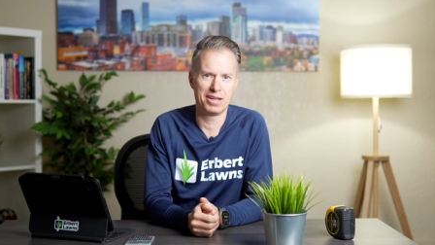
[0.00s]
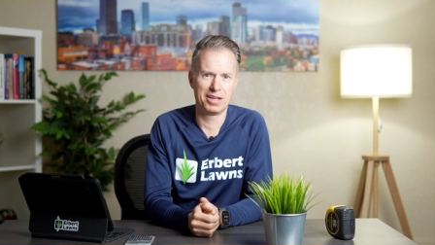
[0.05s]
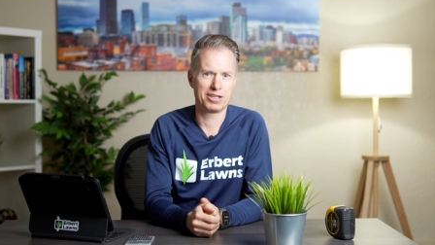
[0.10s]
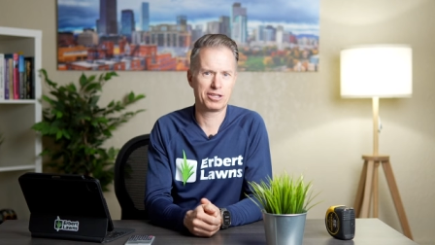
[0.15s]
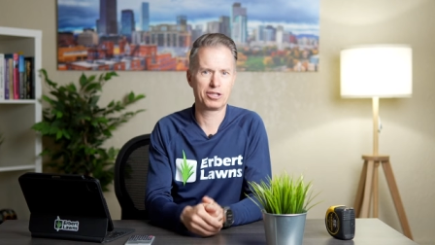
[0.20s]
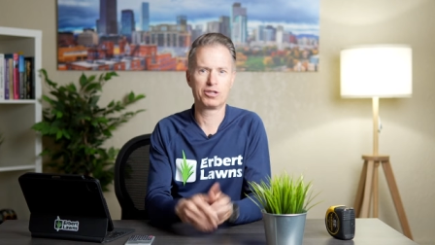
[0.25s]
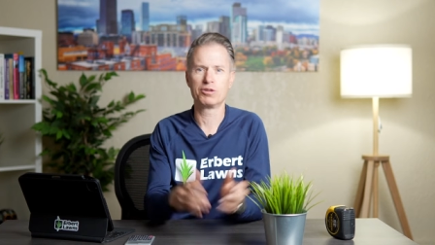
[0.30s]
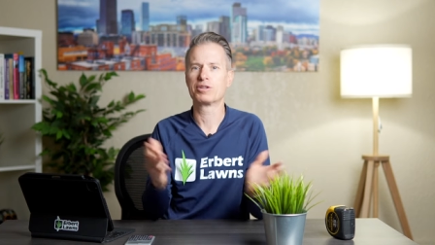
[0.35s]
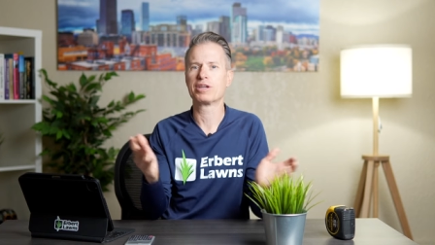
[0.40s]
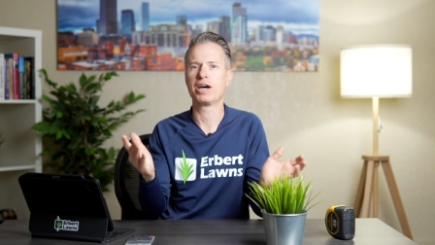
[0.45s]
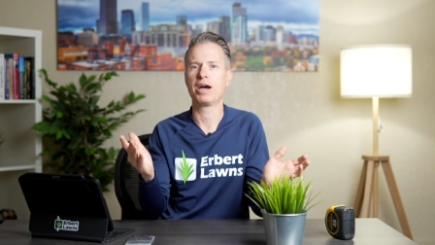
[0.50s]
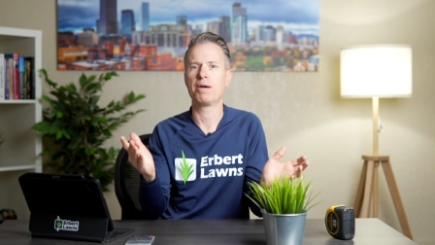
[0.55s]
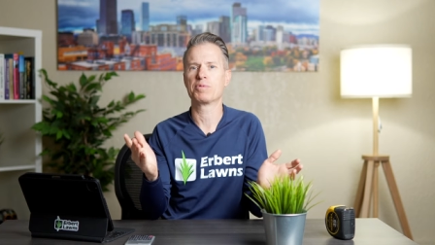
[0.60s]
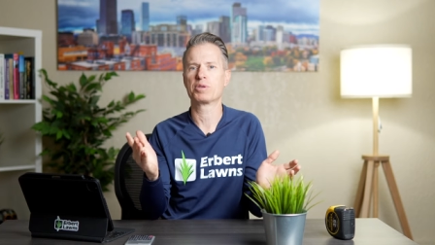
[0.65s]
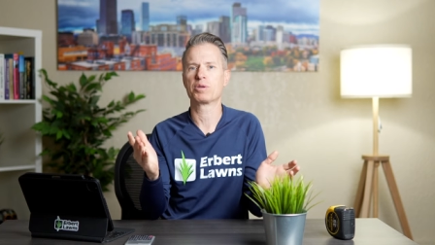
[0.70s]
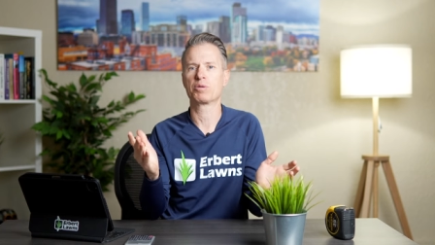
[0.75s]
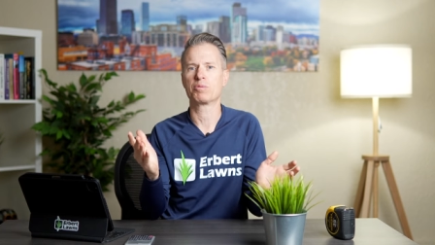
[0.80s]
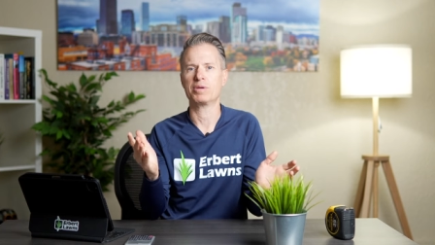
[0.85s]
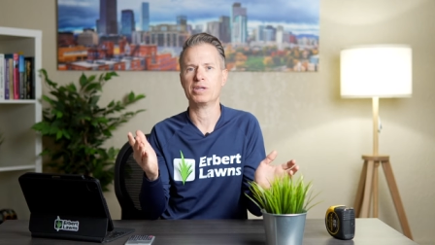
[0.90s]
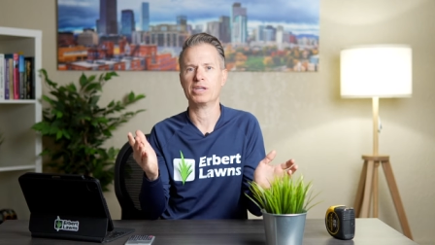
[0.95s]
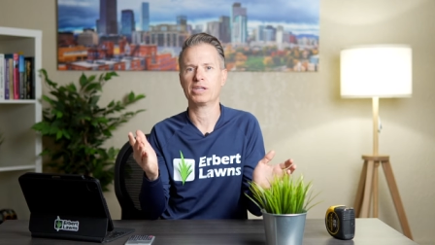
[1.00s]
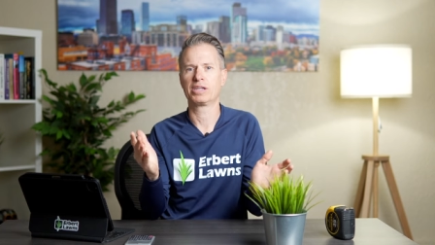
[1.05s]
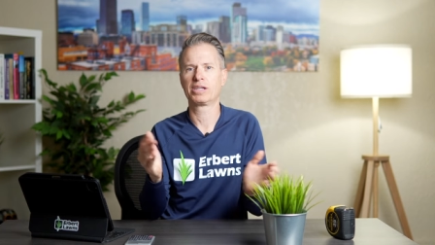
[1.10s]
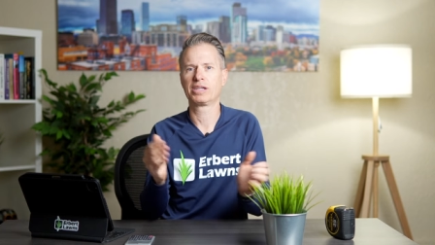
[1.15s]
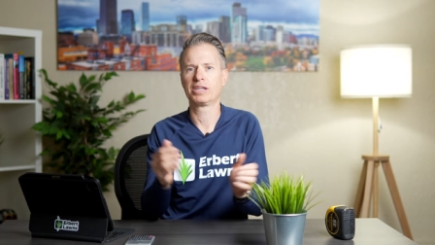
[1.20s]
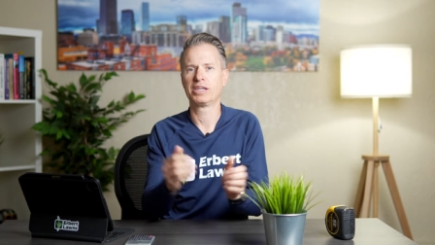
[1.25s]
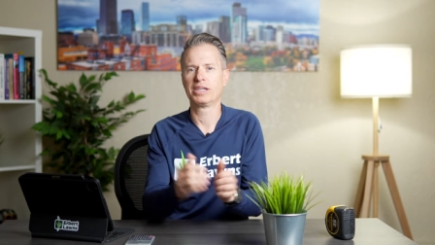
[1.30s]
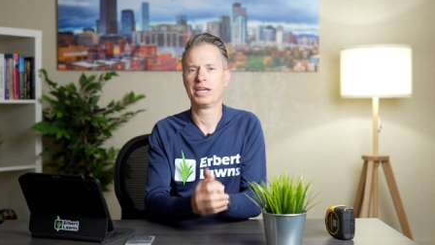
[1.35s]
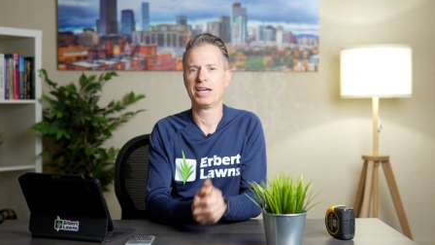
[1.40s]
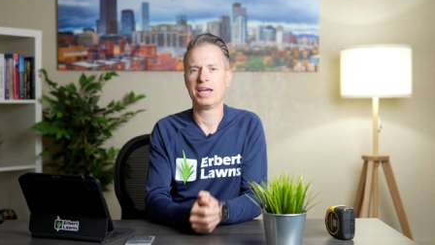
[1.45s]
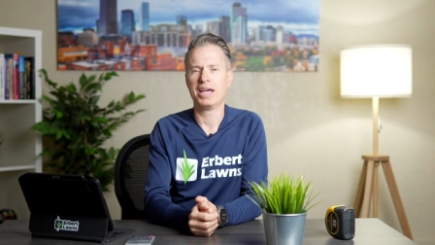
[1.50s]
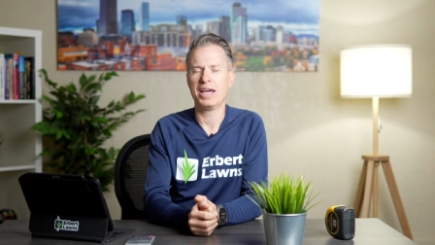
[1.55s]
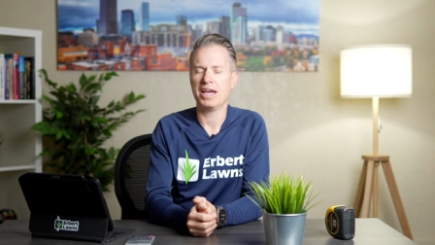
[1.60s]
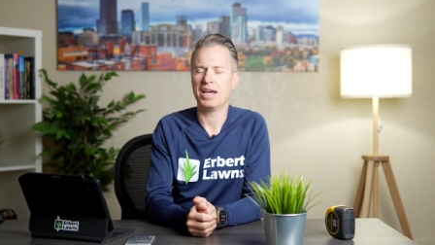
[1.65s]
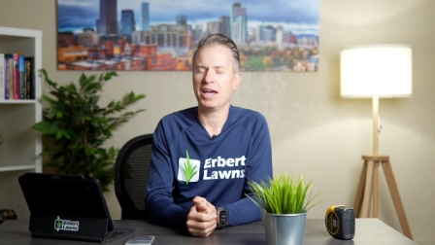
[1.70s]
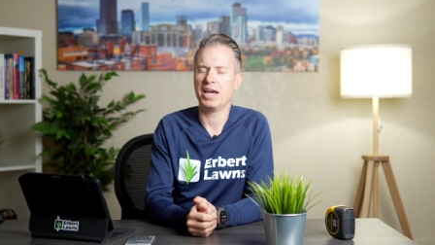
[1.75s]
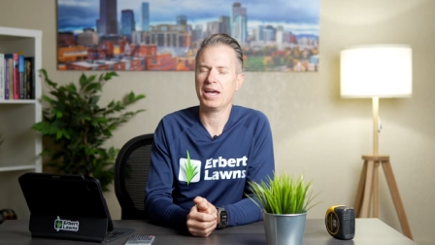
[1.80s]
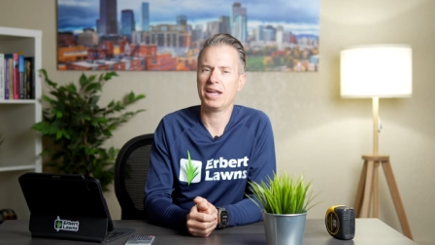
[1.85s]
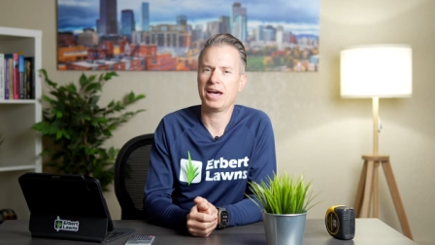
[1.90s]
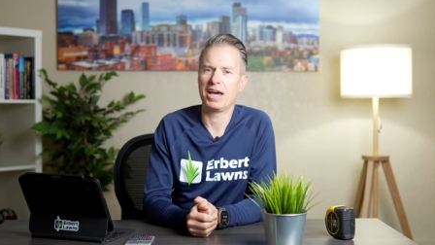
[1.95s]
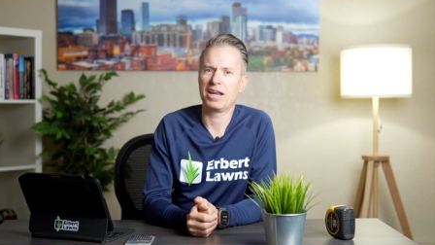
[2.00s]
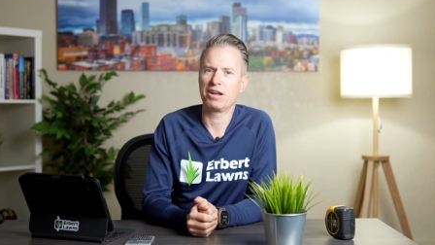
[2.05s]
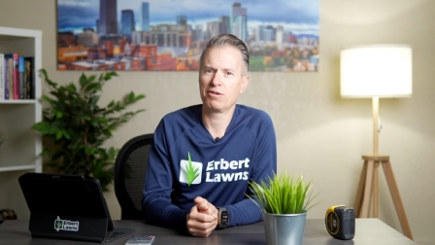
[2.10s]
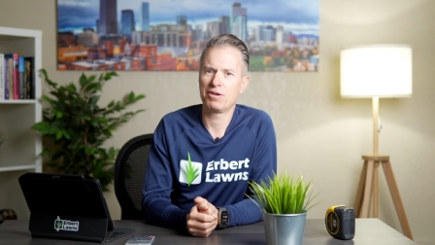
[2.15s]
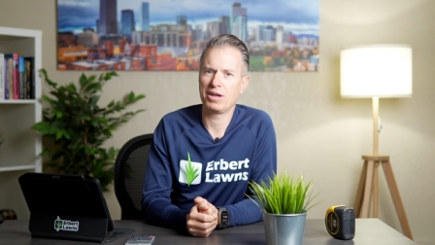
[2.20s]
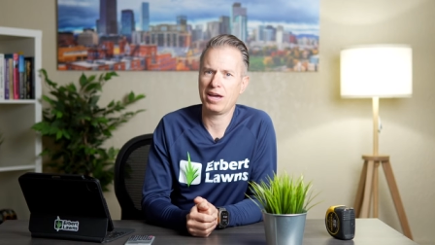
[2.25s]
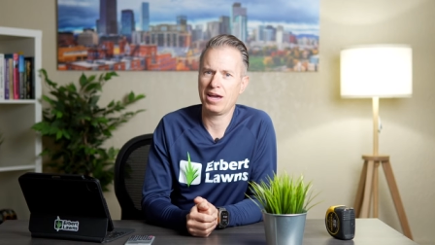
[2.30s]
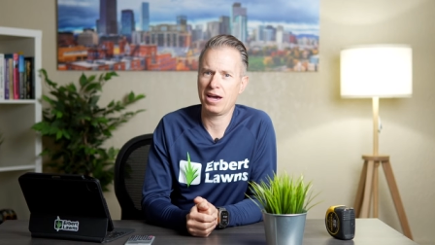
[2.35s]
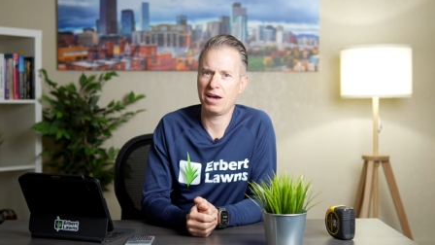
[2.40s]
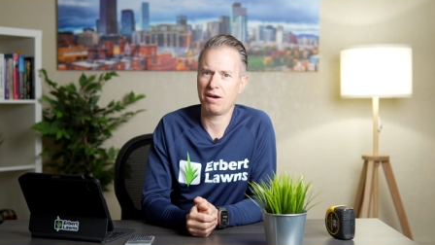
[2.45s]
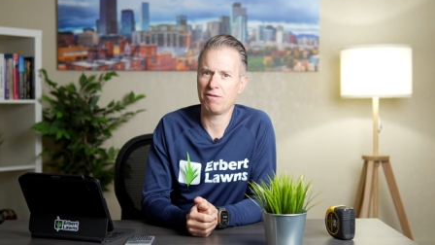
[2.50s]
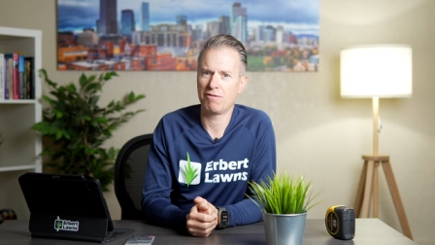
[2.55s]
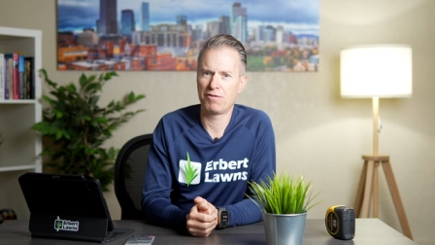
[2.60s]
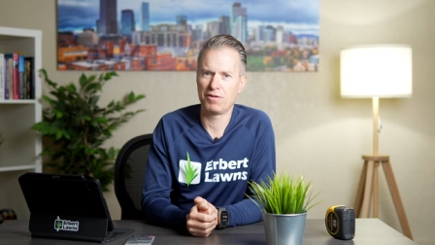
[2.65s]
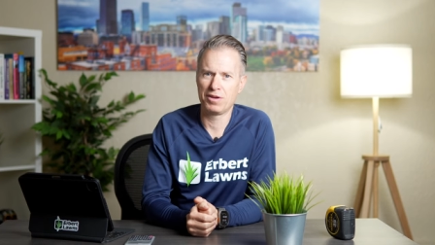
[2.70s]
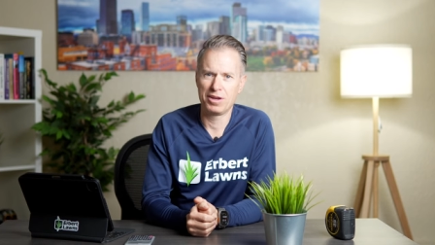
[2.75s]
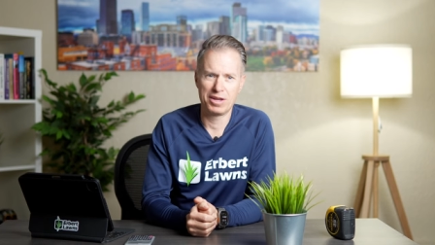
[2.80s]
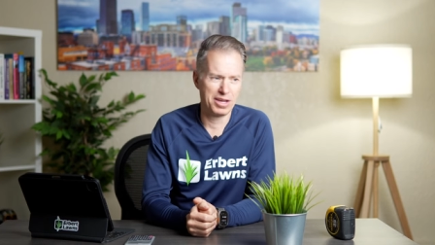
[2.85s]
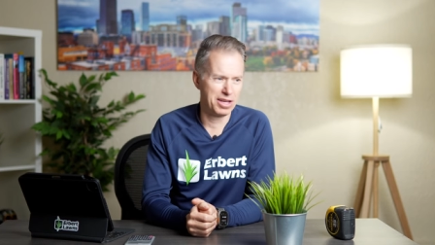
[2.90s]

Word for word: two times a week. And I don't have